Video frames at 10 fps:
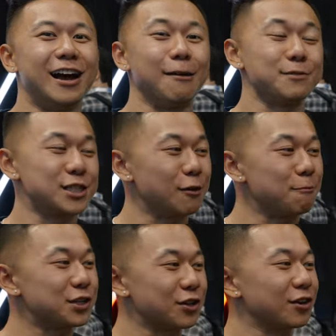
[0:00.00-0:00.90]
Um, so
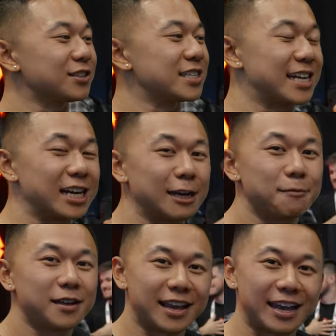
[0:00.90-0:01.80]
be sure to sign up
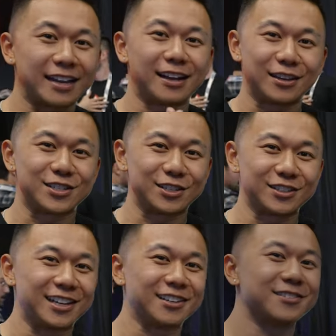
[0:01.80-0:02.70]
and I'll see
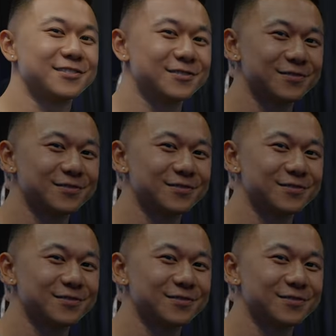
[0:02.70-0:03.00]
you later.